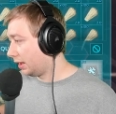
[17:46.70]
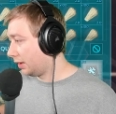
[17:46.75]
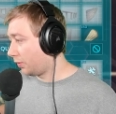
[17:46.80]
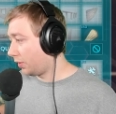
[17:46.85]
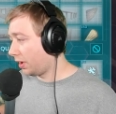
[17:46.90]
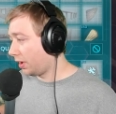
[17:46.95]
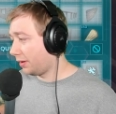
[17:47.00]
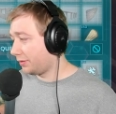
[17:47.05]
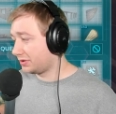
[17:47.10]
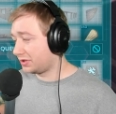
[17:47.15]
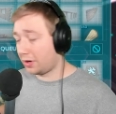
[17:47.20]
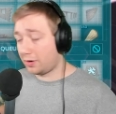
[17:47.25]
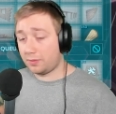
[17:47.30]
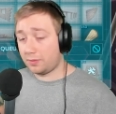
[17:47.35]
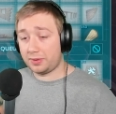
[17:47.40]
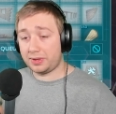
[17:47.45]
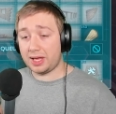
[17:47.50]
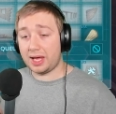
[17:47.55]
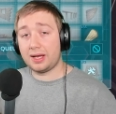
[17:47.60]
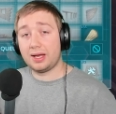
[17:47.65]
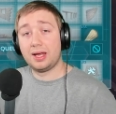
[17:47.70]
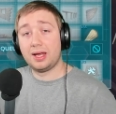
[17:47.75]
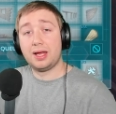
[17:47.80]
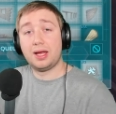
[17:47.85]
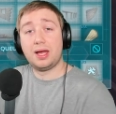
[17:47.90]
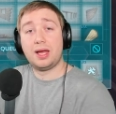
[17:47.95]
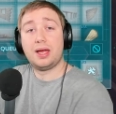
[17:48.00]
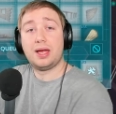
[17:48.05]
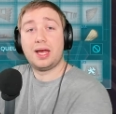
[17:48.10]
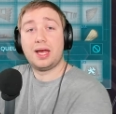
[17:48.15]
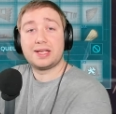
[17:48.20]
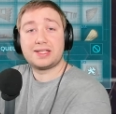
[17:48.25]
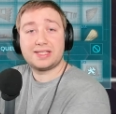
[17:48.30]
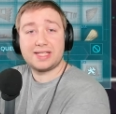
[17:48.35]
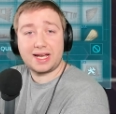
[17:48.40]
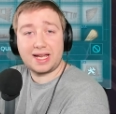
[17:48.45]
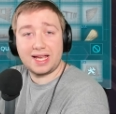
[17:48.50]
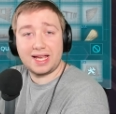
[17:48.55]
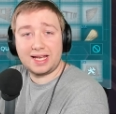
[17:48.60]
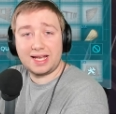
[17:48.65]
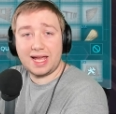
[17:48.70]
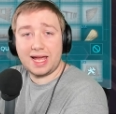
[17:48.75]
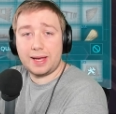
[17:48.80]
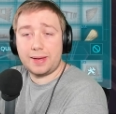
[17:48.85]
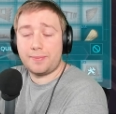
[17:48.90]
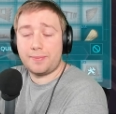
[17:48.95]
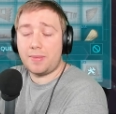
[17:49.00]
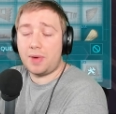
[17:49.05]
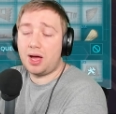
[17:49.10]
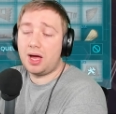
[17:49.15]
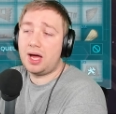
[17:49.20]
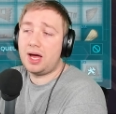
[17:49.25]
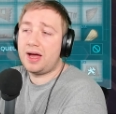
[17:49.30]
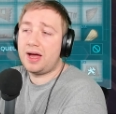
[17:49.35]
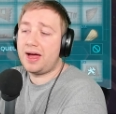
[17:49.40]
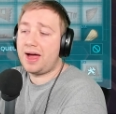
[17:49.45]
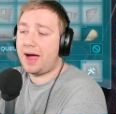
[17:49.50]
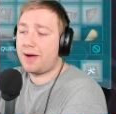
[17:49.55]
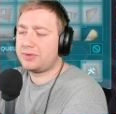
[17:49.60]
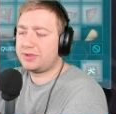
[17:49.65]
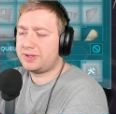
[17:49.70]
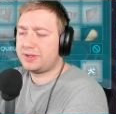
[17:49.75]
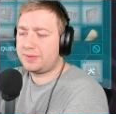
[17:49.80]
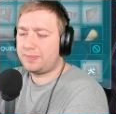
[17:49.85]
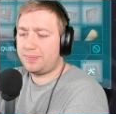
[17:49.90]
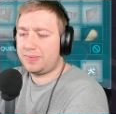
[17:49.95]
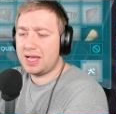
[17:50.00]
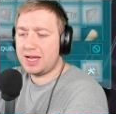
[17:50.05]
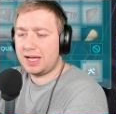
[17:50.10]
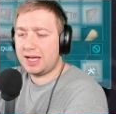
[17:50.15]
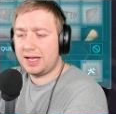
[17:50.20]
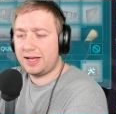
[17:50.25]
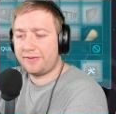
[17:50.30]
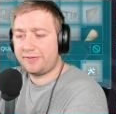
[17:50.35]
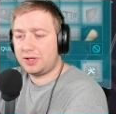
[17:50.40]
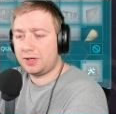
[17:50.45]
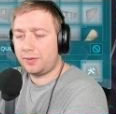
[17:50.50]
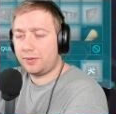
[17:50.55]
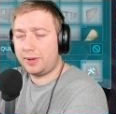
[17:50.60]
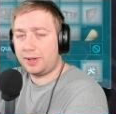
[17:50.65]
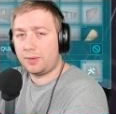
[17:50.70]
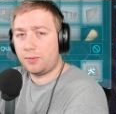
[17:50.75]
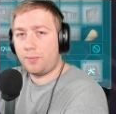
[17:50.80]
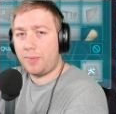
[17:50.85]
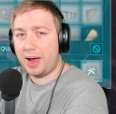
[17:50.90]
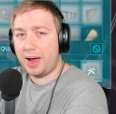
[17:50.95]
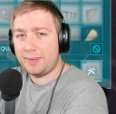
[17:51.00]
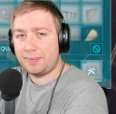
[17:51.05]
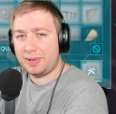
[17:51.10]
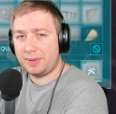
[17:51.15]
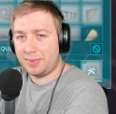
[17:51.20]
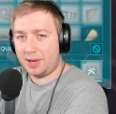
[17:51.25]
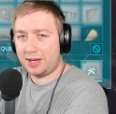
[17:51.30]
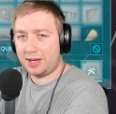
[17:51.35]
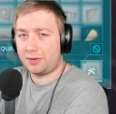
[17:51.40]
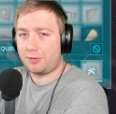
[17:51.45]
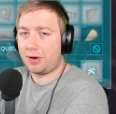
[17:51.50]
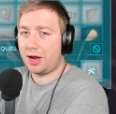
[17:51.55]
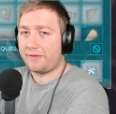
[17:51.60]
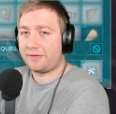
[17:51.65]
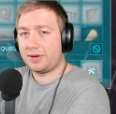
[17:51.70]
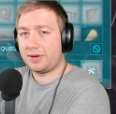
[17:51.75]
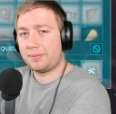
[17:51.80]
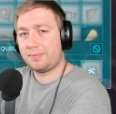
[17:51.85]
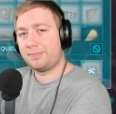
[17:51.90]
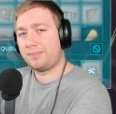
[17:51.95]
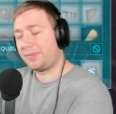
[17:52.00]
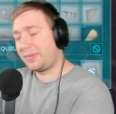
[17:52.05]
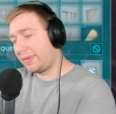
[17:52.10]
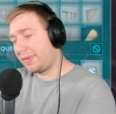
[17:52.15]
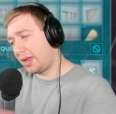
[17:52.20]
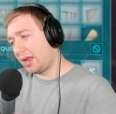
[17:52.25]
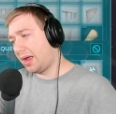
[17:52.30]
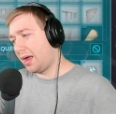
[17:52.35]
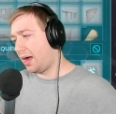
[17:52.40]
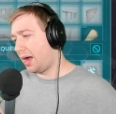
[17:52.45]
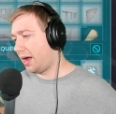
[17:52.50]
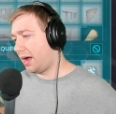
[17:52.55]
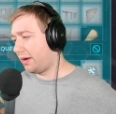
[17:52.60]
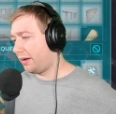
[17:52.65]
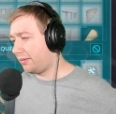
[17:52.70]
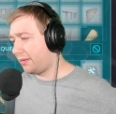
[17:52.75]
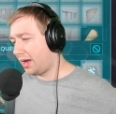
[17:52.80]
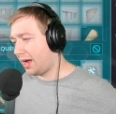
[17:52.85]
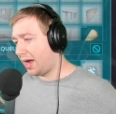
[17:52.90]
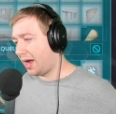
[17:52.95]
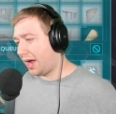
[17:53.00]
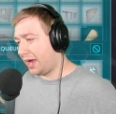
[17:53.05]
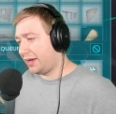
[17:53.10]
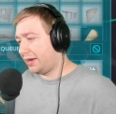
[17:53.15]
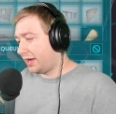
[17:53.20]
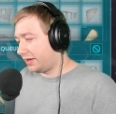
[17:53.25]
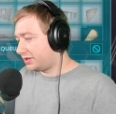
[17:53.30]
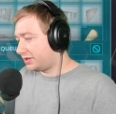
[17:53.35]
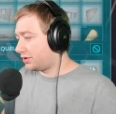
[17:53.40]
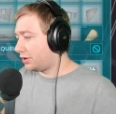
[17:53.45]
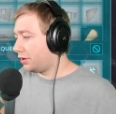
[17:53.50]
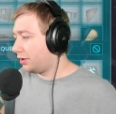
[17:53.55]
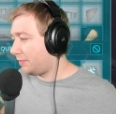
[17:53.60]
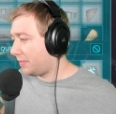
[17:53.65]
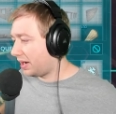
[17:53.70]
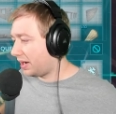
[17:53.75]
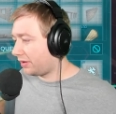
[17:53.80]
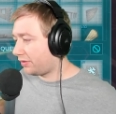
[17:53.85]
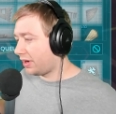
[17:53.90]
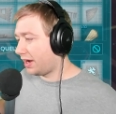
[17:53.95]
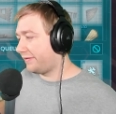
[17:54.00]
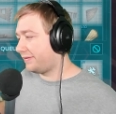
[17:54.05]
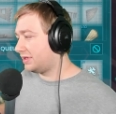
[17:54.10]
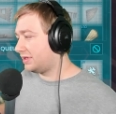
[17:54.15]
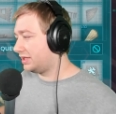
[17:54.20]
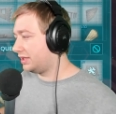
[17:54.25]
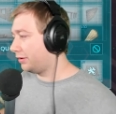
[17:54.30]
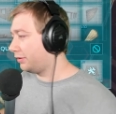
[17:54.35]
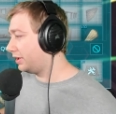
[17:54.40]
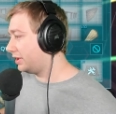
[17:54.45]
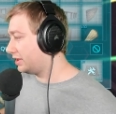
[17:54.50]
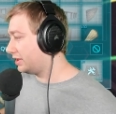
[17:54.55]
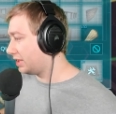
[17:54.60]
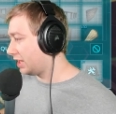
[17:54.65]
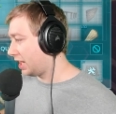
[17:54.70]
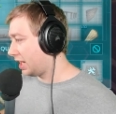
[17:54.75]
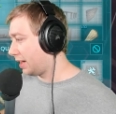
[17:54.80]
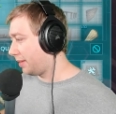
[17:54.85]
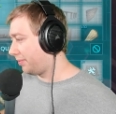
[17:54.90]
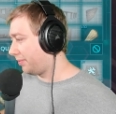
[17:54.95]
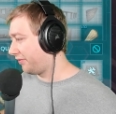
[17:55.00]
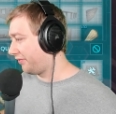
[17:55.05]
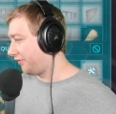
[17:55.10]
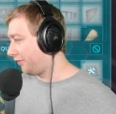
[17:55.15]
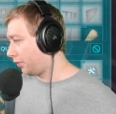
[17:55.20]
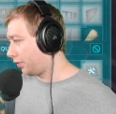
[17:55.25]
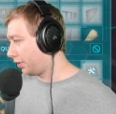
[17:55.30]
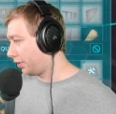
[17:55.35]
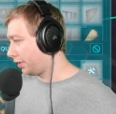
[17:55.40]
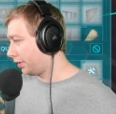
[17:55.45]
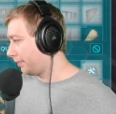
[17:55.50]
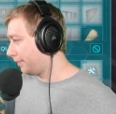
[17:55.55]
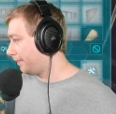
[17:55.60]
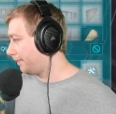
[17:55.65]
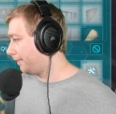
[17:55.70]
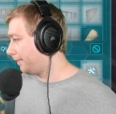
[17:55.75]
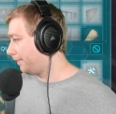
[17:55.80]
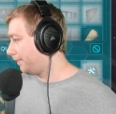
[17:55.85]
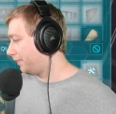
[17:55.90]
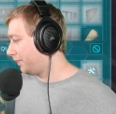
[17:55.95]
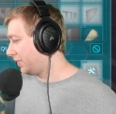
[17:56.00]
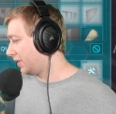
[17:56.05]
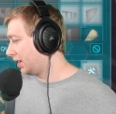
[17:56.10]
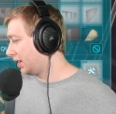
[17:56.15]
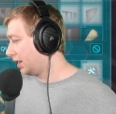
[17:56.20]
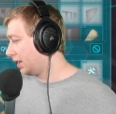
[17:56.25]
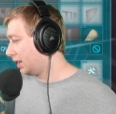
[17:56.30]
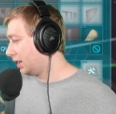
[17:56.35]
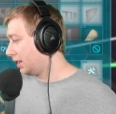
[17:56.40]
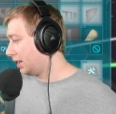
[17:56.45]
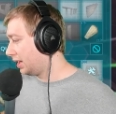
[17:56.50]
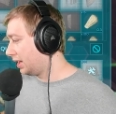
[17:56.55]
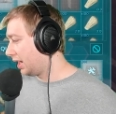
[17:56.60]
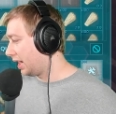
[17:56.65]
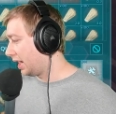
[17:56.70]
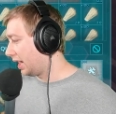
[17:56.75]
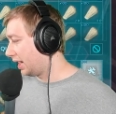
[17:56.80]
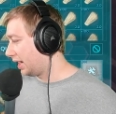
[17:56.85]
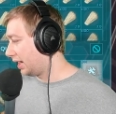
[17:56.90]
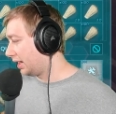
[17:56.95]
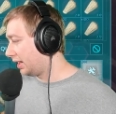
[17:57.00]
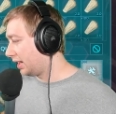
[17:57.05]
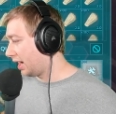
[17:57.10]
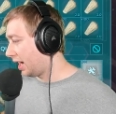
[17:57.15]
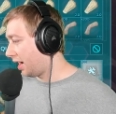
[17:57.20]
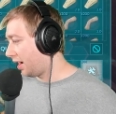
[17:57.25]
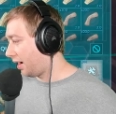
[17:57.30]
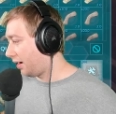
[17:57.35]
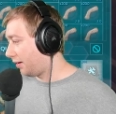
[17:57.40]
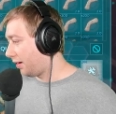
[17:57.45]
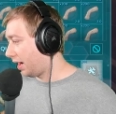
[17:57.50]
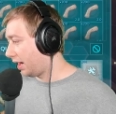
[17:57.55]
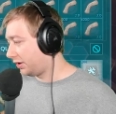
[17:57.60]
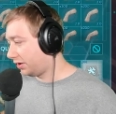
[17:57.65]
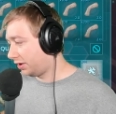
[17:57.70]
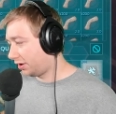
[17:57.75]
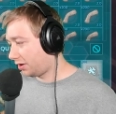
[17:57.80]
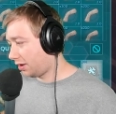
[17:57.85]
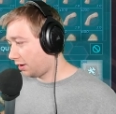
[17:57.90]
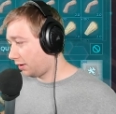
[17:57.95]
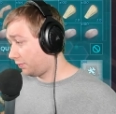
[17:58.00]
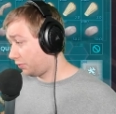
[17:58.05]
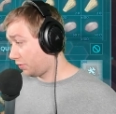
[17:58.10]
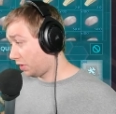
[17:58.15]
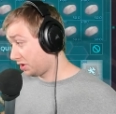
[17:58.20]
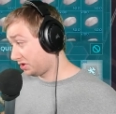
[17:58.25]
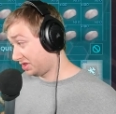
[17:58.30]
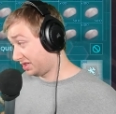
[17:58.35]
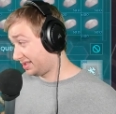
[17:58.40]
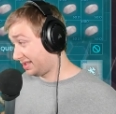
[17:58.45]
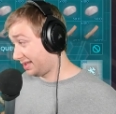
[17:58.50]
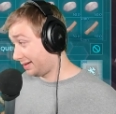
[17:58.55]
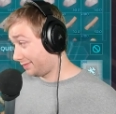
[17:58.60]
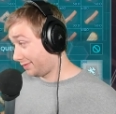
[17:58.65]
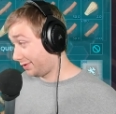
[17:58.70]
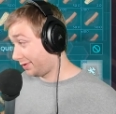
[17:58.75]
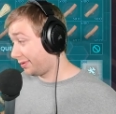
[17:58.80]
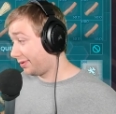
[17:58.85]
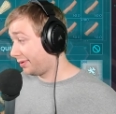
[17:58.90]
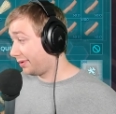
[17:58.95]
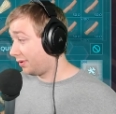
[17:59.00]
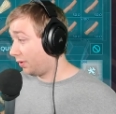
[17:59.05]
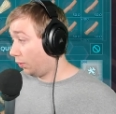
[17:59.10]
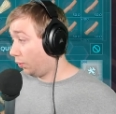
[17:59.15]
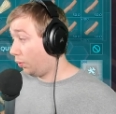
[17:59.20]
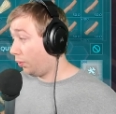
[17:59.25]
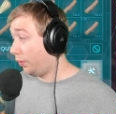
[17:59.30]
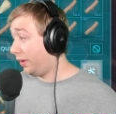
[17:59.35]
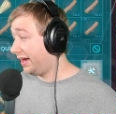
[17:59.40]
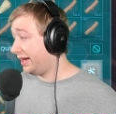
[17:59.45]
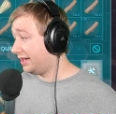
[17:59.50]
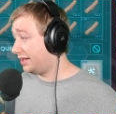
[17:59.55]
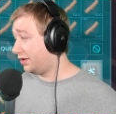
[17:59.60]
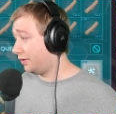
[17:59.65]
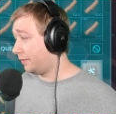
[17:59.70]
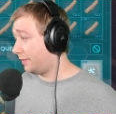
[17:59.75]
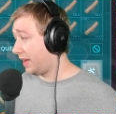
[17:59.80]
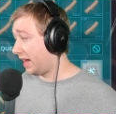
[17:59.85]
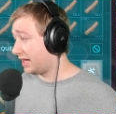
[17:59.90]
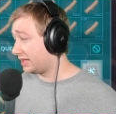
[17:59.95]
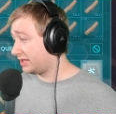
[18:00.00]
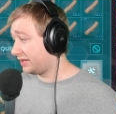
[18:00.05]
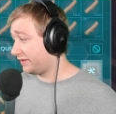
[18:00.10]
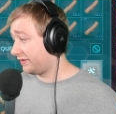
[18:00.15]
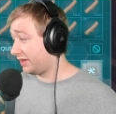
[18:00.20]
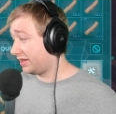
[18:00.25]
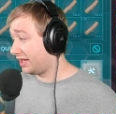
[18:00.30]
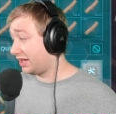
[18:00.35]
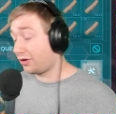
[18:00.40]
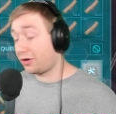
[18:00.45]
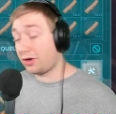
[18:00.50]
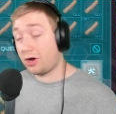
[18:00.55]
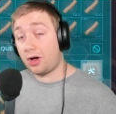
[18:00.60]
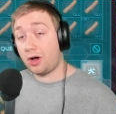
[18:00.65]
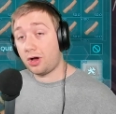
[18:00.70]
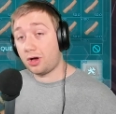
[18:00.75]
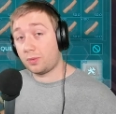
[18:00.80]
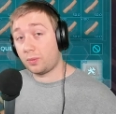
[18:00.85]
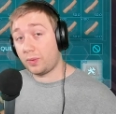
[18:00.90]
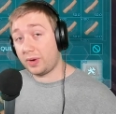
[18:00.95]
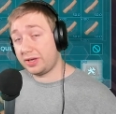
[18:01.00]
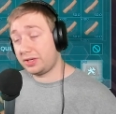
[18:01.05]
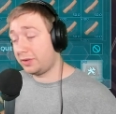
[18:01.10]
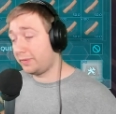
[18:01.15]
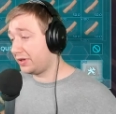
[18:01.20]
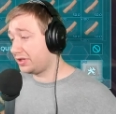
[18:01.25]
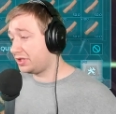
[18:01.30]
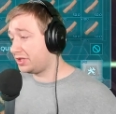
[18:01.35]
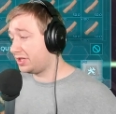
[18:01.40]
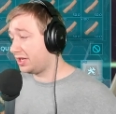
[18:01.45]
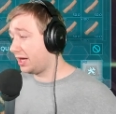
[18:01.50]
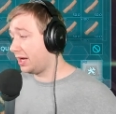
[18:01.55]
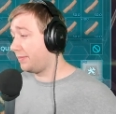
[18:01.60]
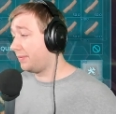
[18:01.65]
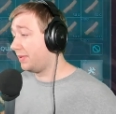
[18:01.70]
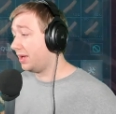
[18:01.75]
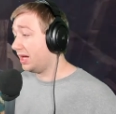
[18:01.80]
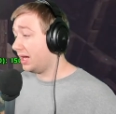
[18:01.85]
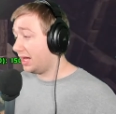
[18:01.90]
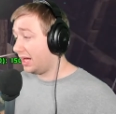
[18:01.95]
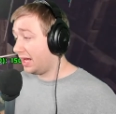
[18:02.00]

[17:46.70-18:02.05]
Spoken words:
Where I was going with that, a second game I was thinking of doing might be Minecraft. I started a Minecraft series before, and I took on projects that were way too massive, that take on way too much time,